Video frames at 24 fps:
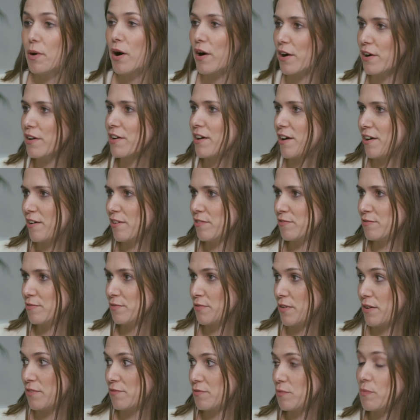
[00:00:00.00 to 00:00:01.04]
part of,
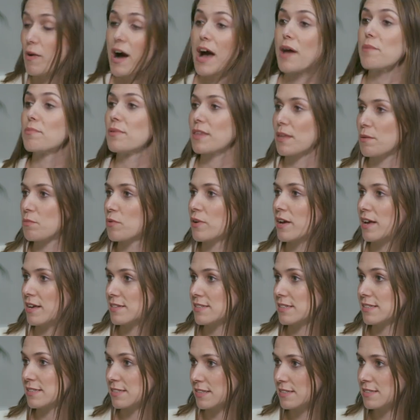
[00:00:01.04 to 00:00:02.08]
of why Playboy
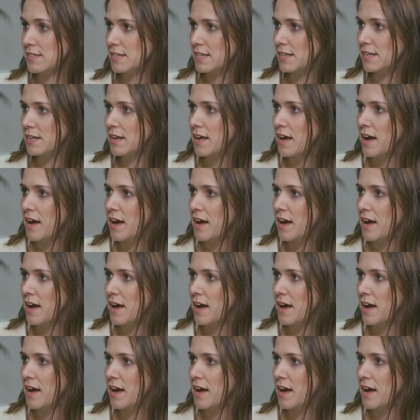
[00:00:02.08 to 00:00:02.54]
has existed.